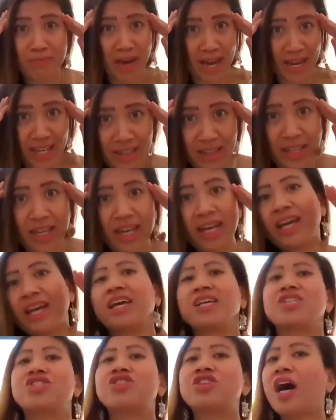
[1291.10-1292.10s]
mind
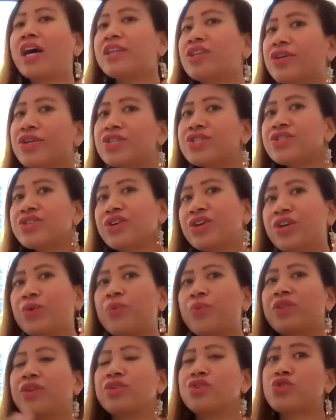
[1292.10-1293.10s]
is not
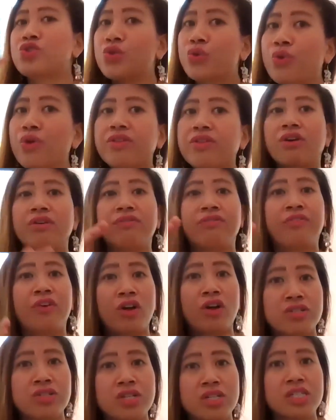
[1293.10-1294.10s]
concerned with the truth or
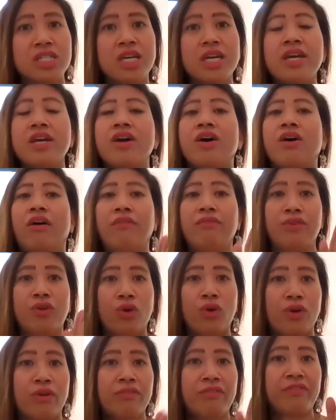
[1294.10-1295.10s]
falsity of
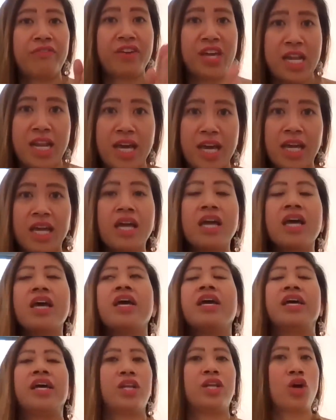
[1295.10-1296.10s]
your feeling.
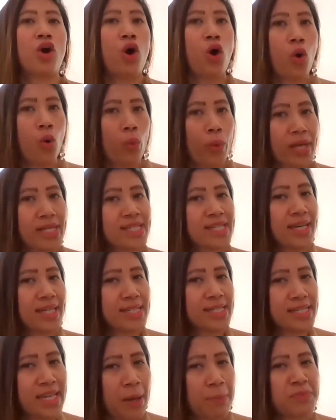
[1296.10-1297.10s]
It always
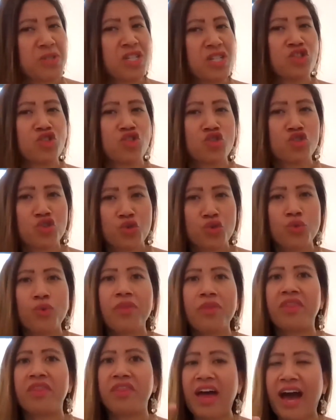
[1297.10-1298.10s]
accepts as
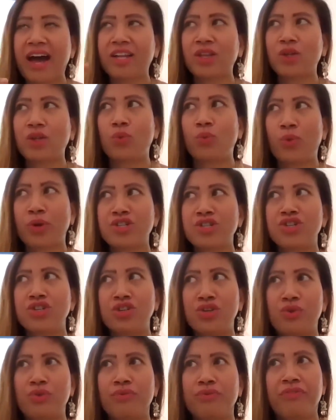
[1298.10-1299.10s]
true that which
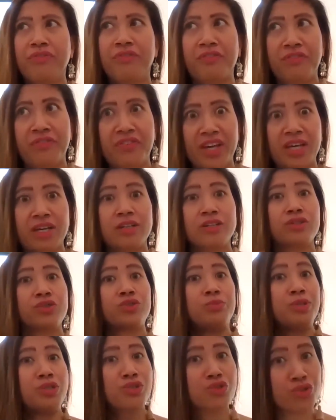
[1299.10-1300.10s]
you feel
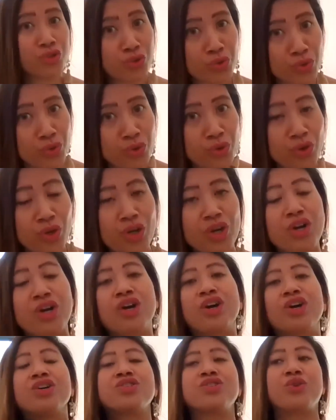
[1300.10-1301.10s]
to be true.
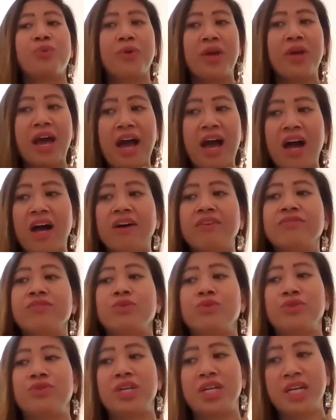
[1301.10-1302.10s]
So we have
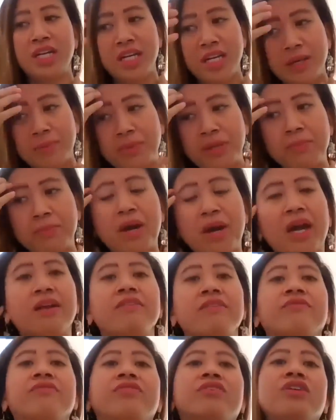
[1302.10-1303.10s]
to really be
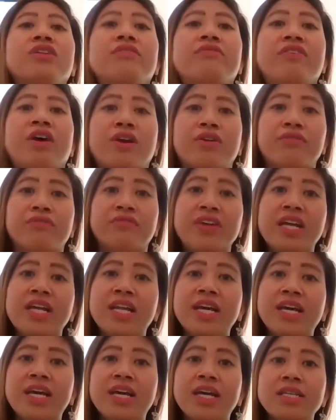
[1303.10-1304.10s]
mindful of our
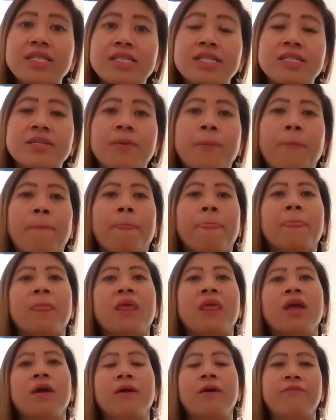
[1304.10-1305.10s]
feelings,
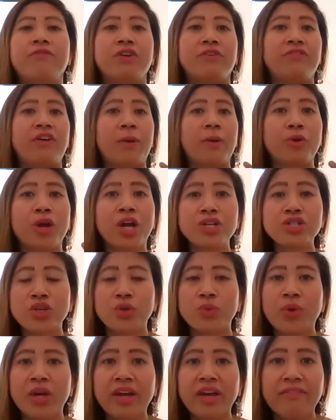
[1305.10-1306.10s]
the
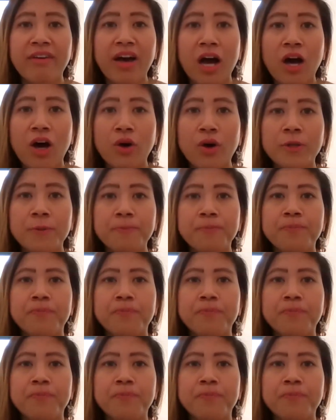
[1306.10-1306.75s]
vibration we give out,